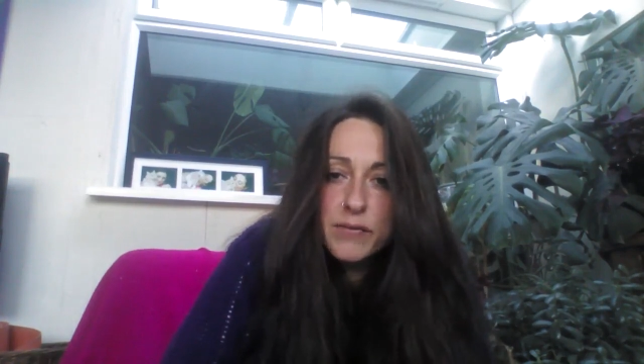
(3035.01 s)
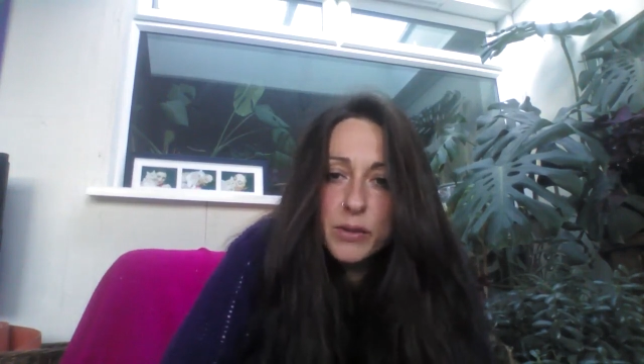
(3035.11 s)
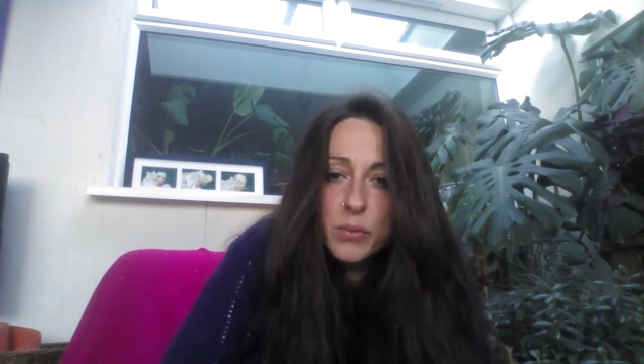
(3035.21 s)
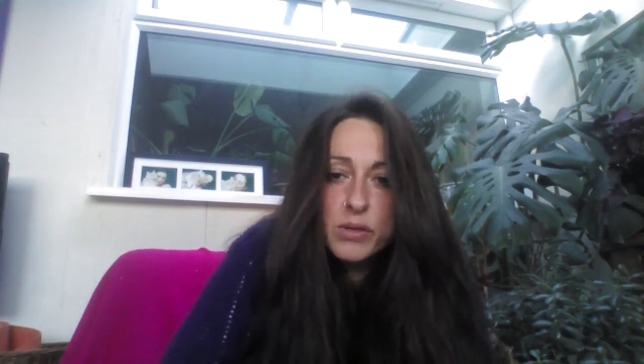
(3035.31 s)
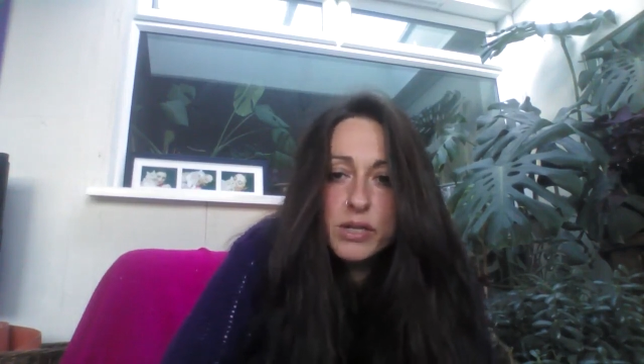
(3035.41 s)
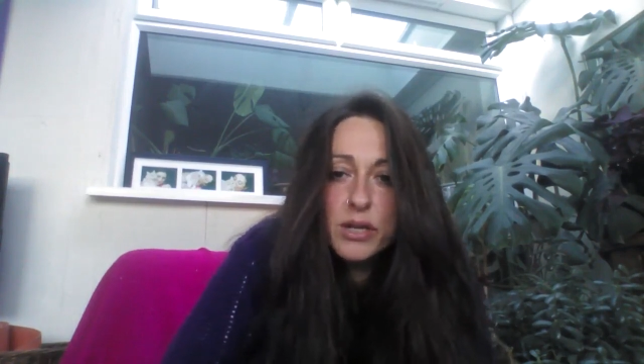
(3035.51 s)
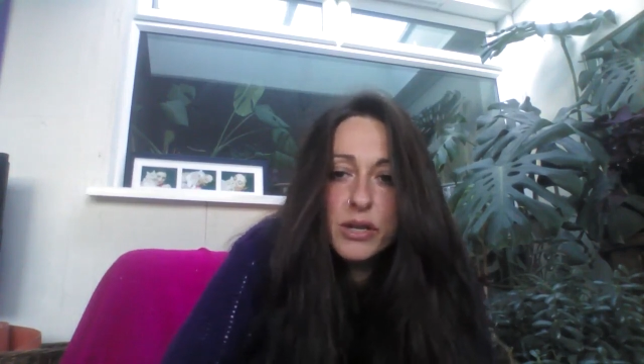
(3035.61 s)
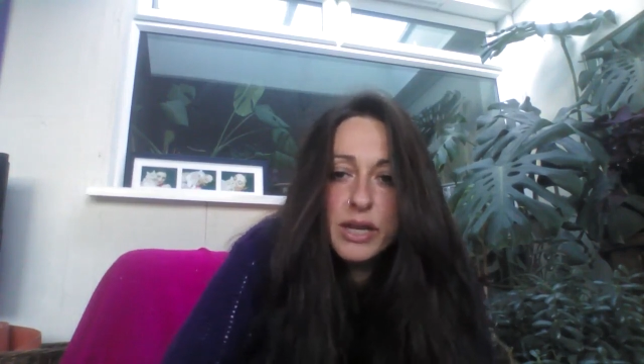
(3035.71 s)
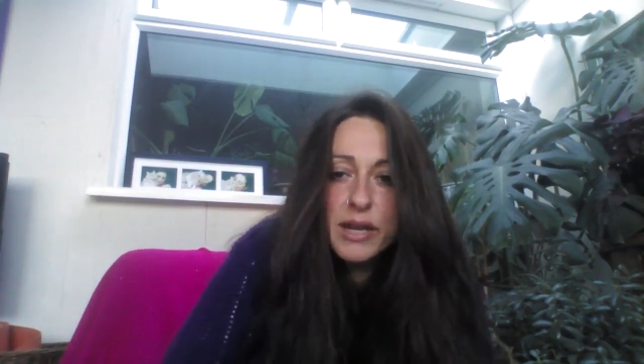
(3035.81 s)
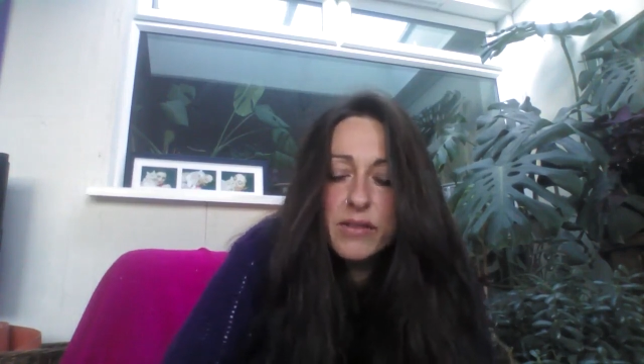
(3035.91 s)
if you want to
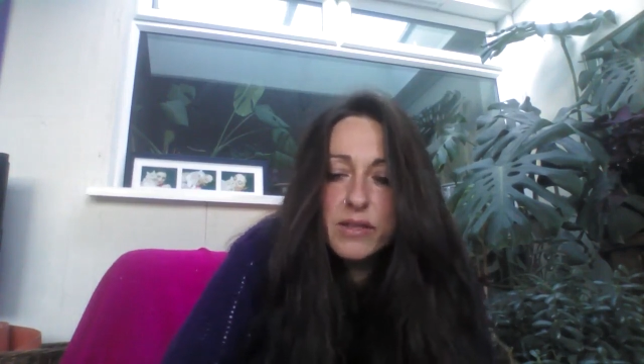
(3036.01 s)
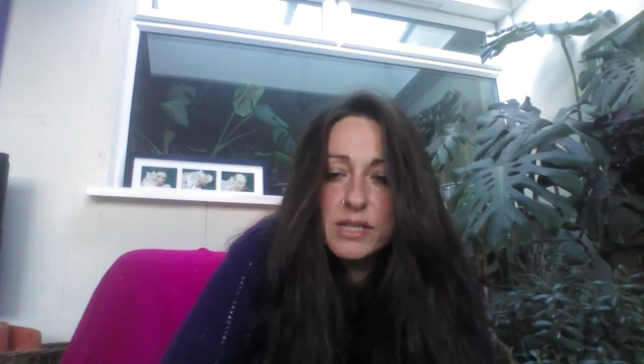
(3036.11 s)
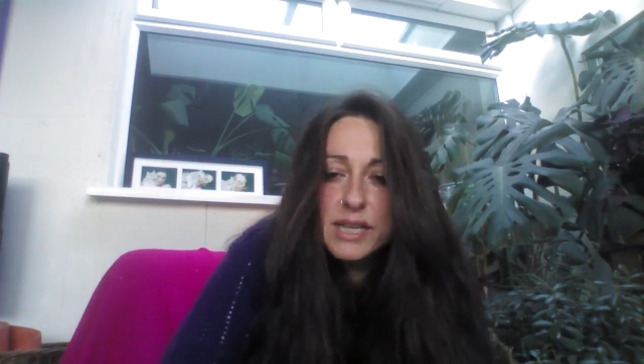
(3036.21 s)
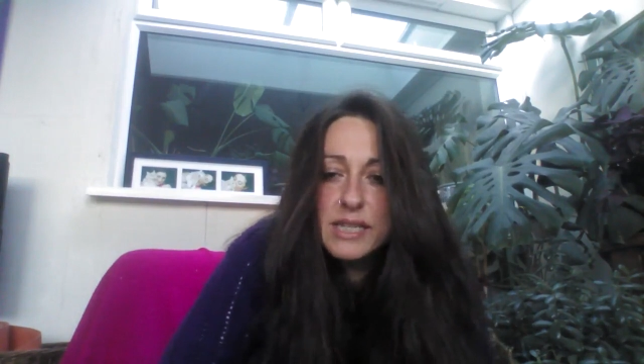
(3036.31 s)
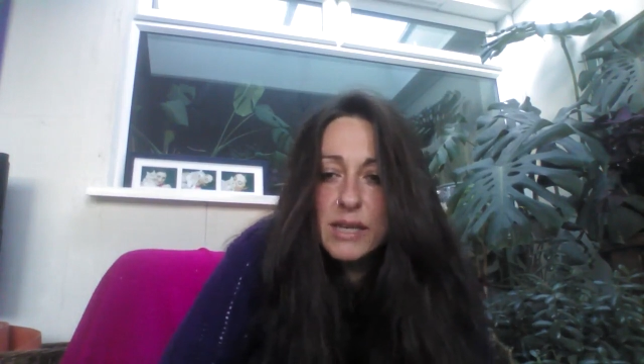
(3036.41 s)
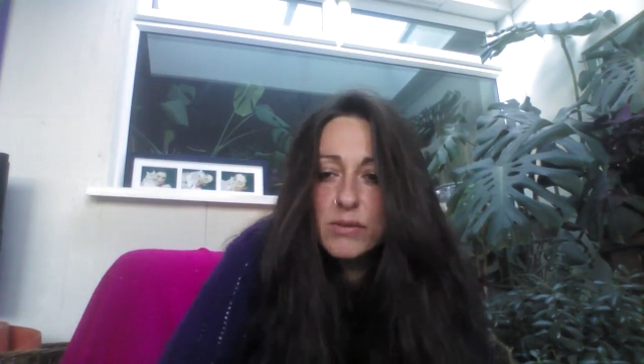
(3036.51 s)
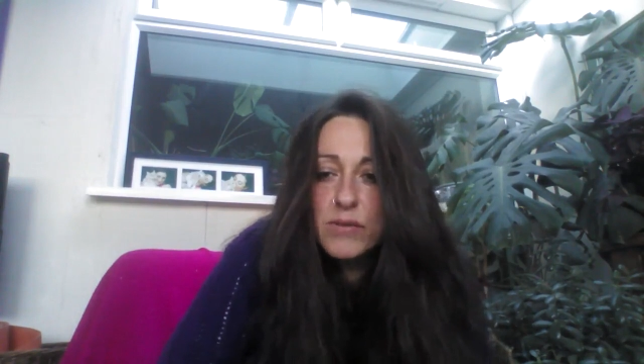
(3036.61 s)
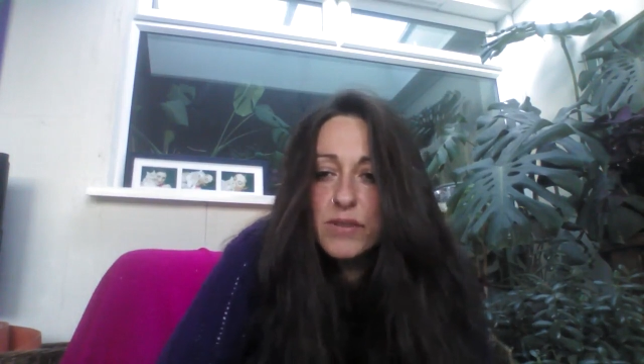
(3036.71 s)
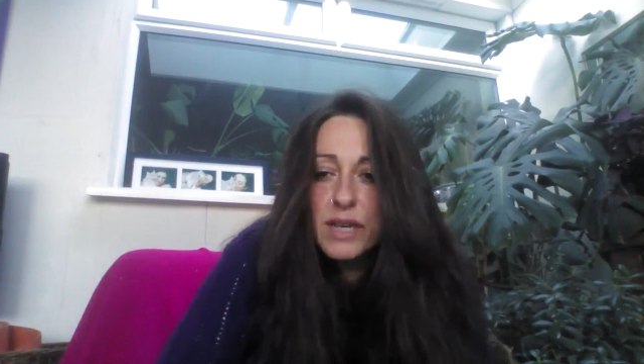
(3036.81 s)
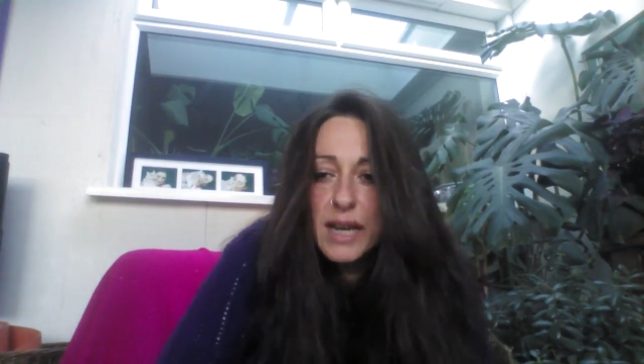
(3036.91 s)
look at the
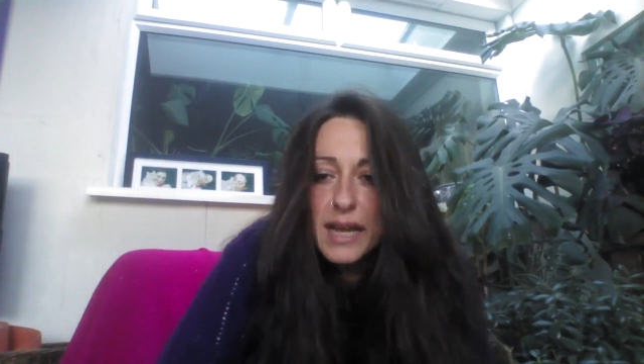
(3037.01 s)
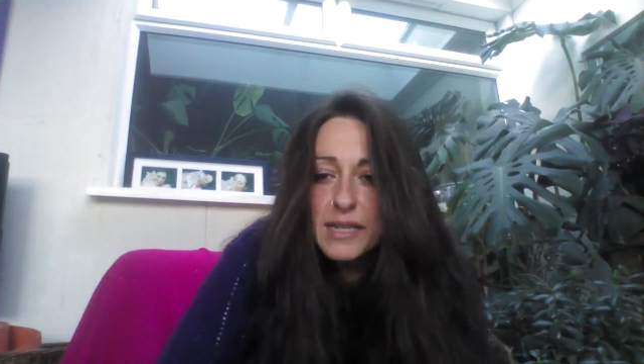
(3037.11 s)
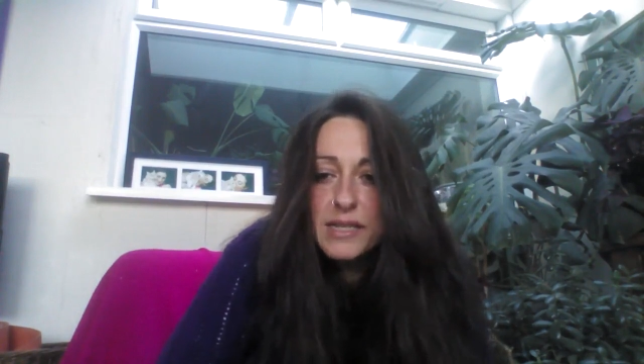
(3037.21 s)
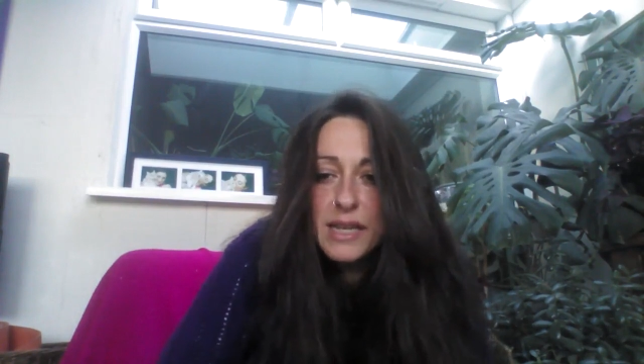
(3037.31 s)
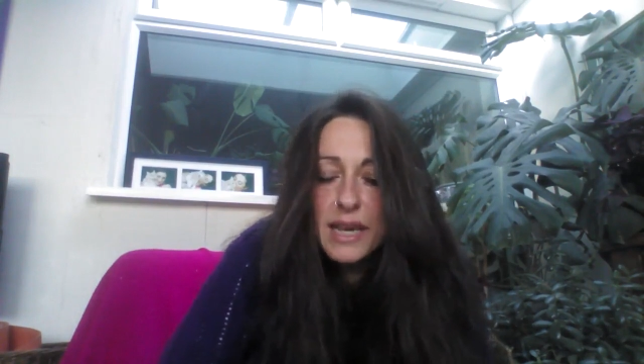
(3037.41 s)
details of the cleanse